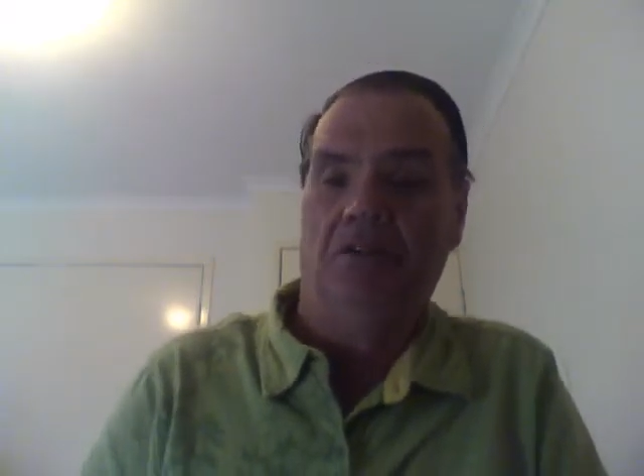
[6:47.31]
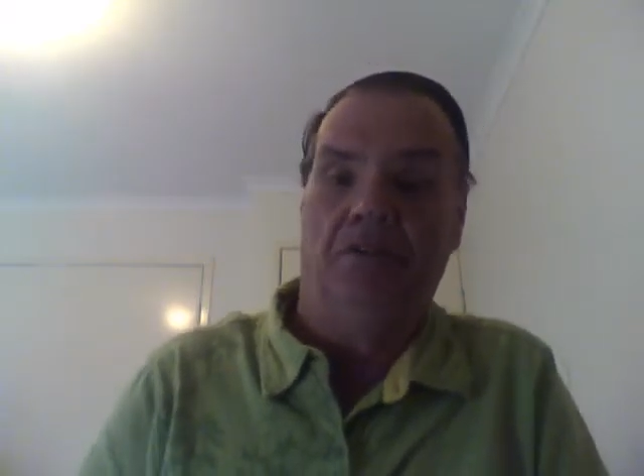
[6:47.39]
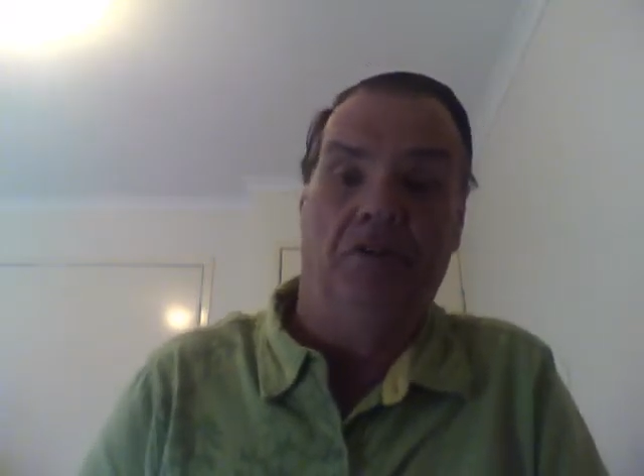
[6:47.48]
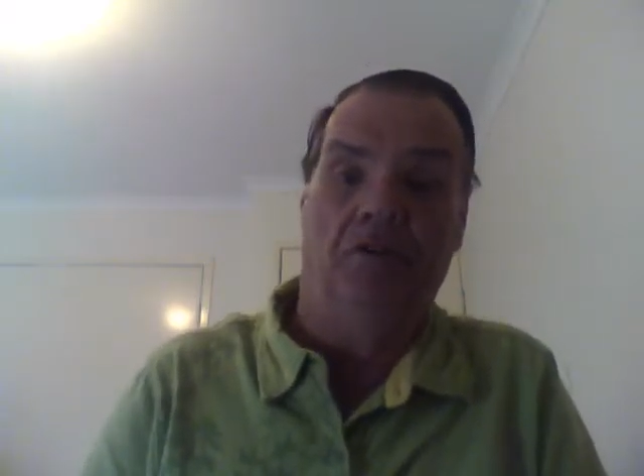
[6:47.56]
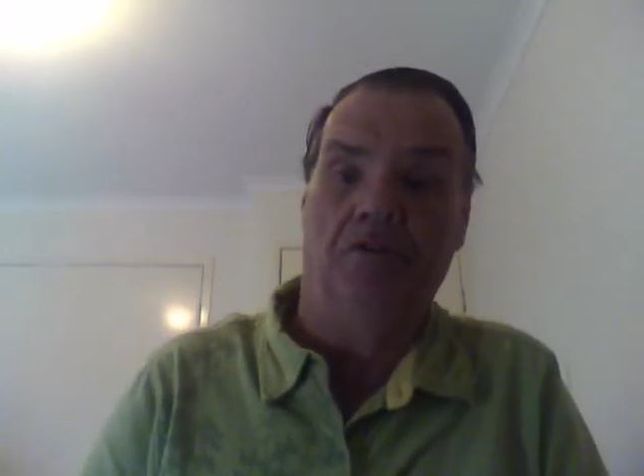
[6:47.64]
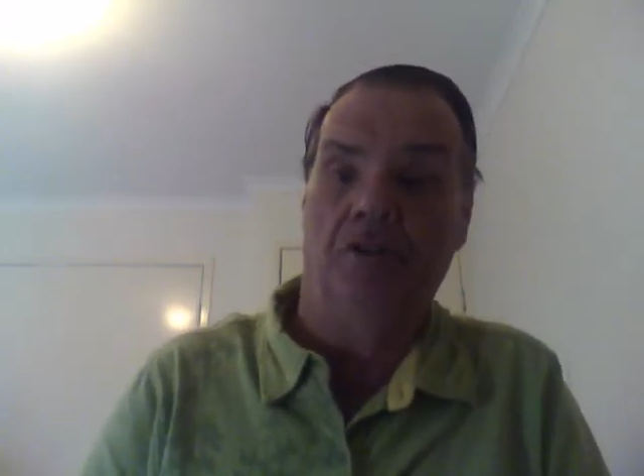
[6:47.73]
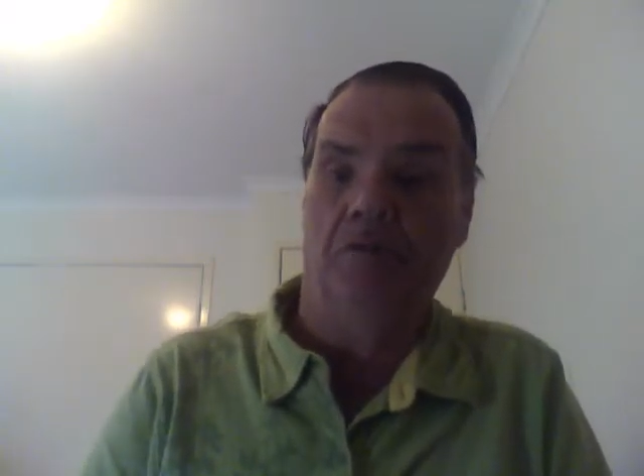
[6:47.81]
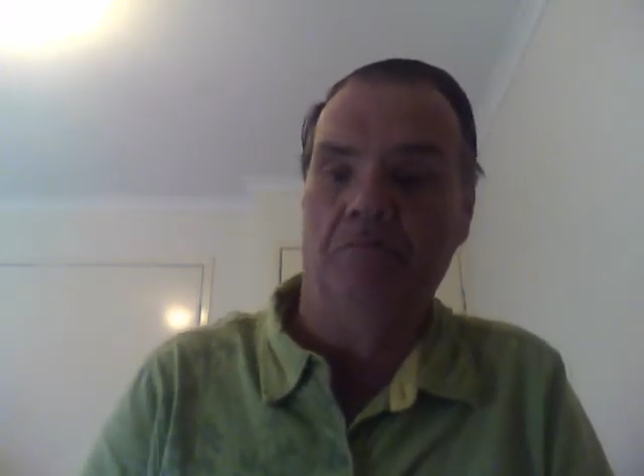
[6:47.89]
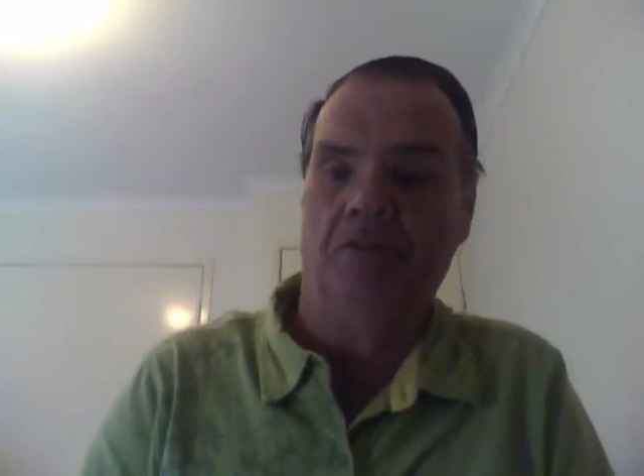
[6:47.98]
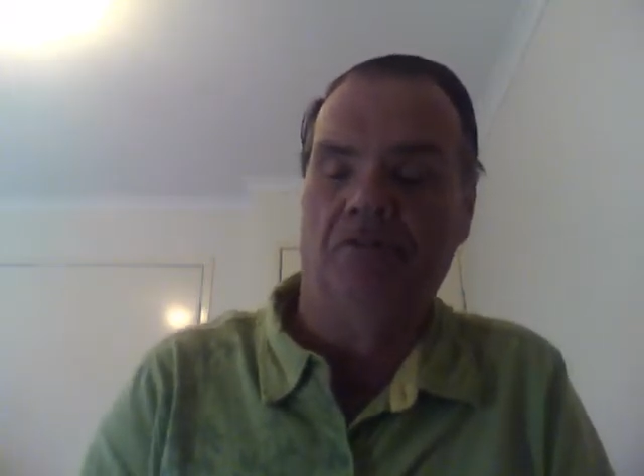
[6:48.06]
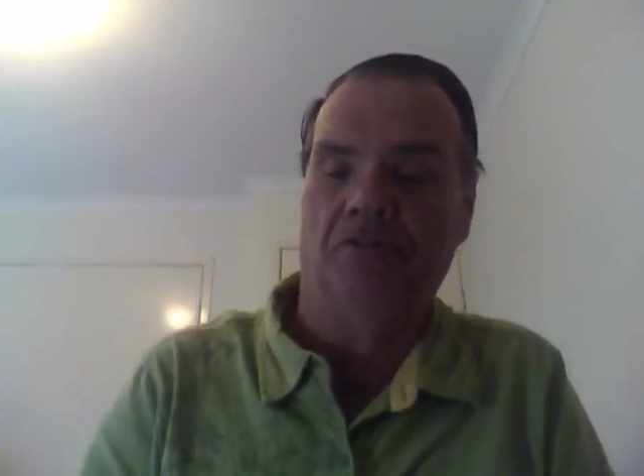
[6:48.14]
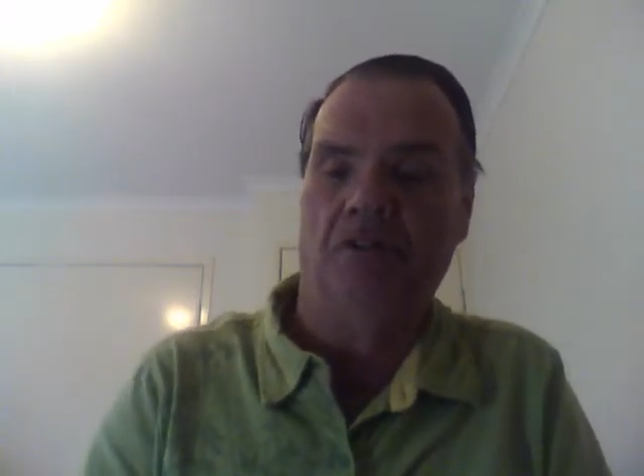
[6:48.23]
there are
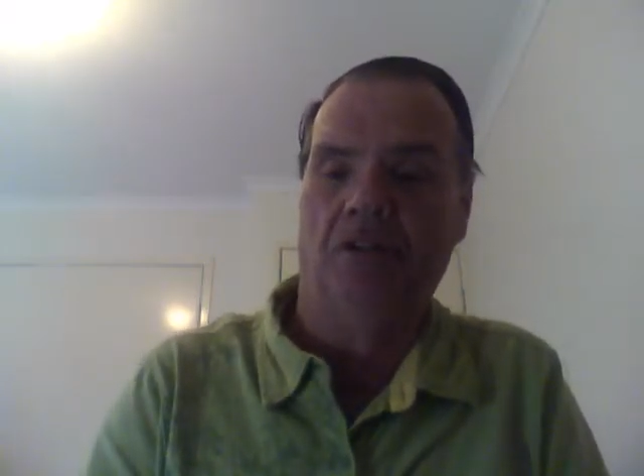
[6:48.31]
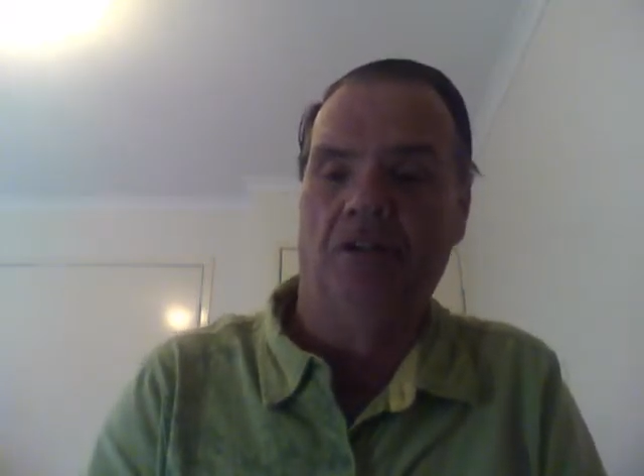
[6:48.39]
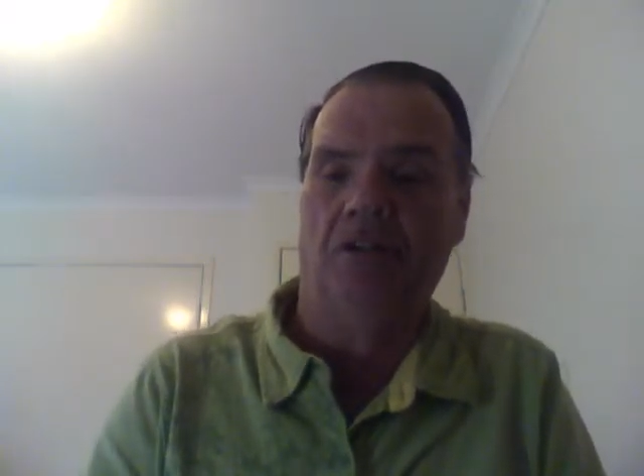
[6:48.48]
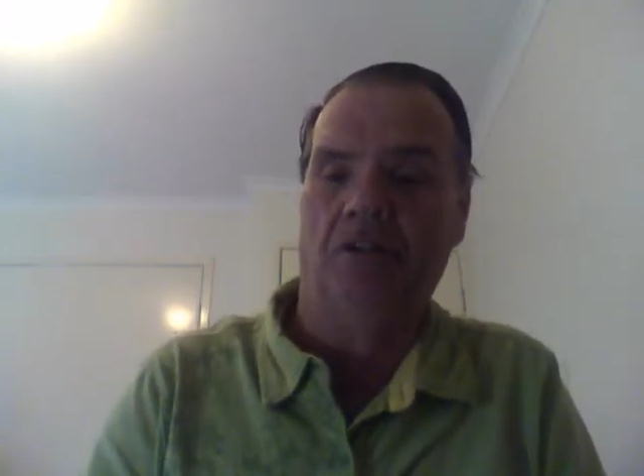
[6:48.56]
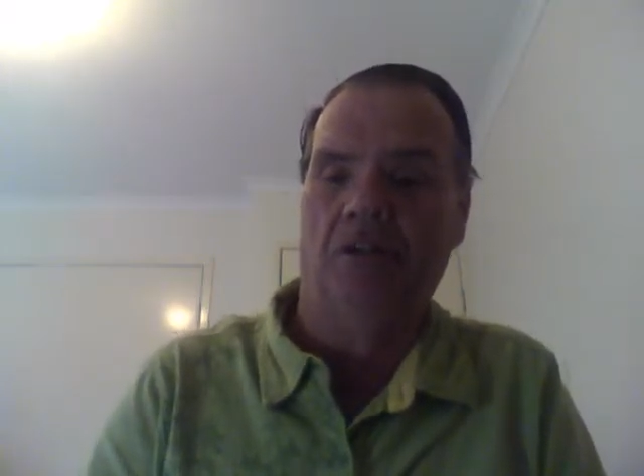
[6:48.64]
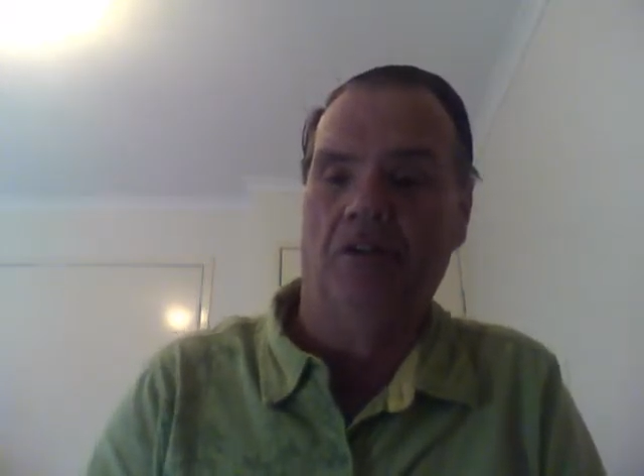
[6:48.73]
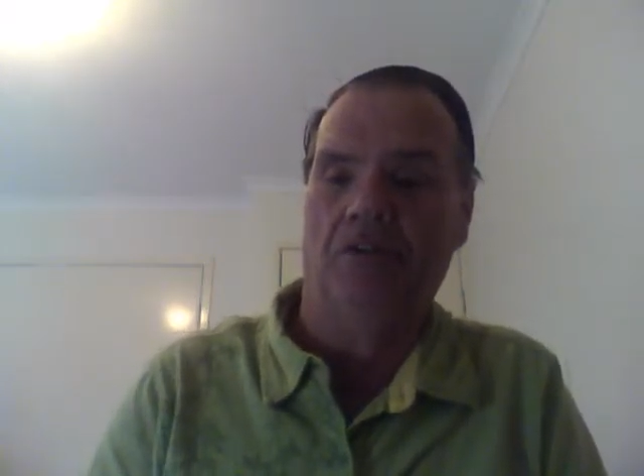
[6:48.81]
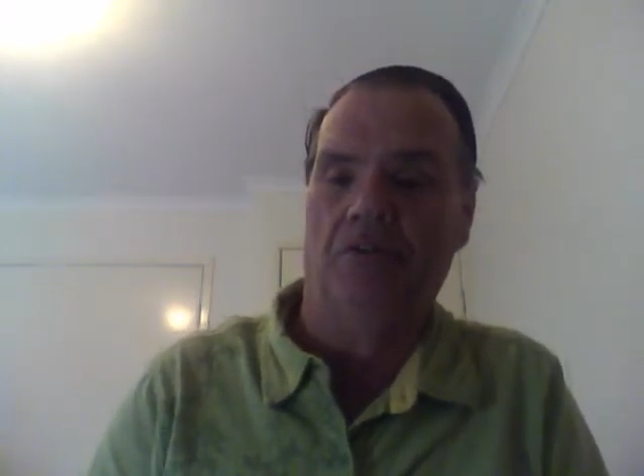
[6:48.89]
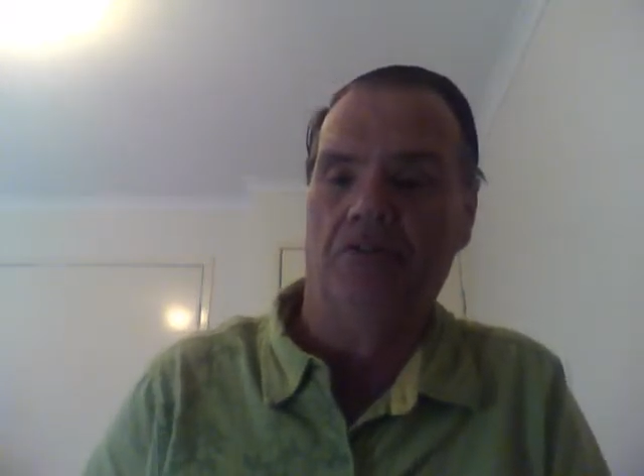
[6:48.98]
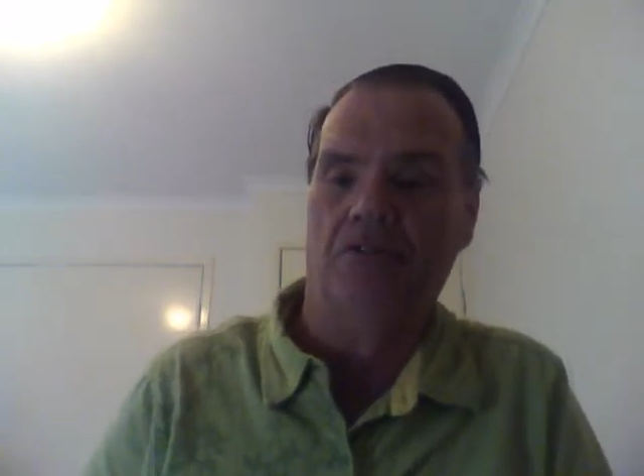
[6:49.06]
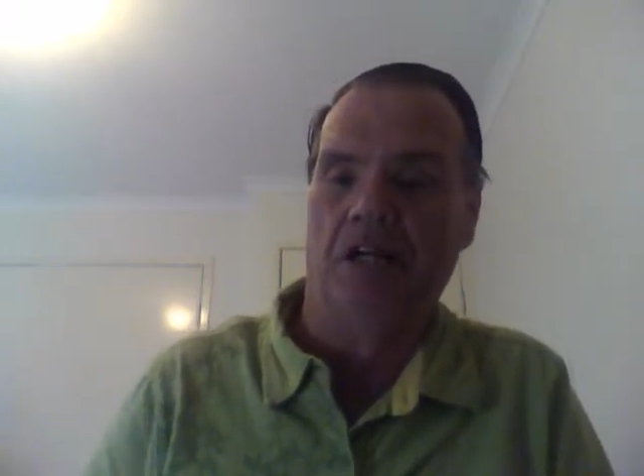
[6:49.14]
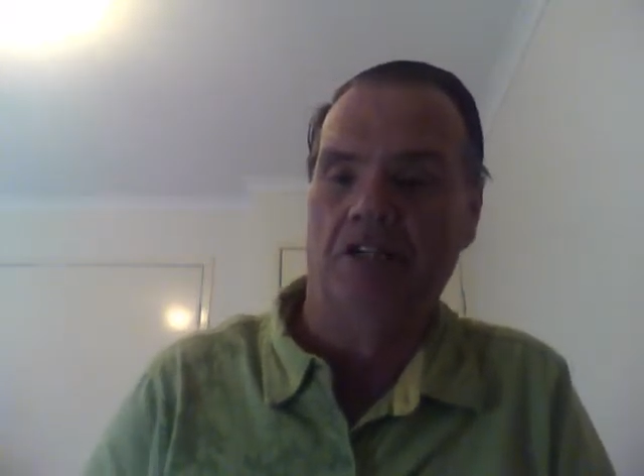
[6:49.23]
numerous other
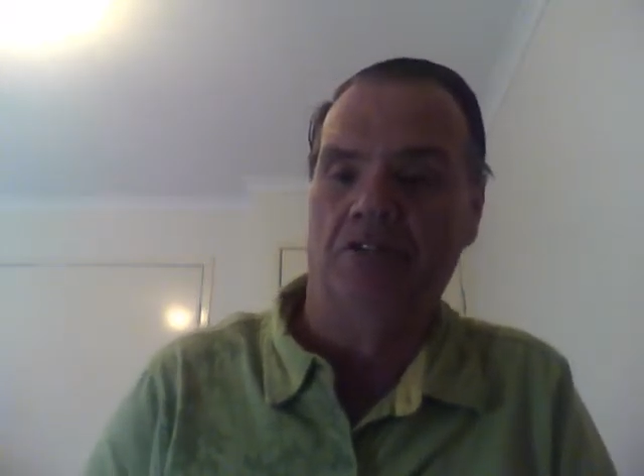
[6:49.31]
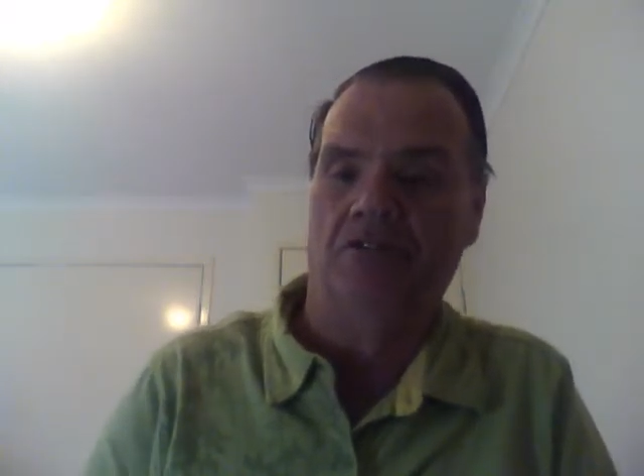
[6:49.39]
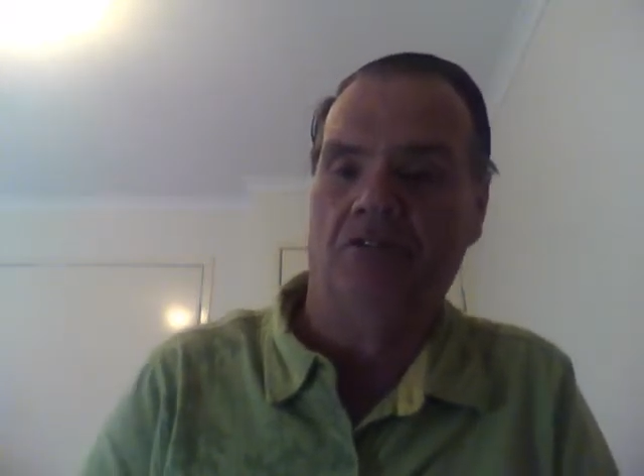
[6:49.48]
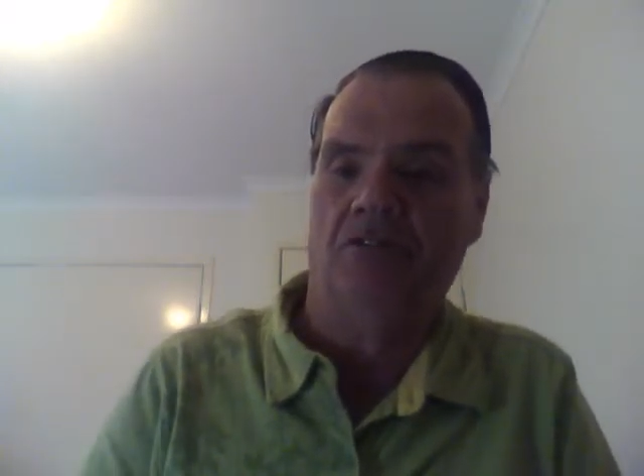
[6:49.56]
attractions,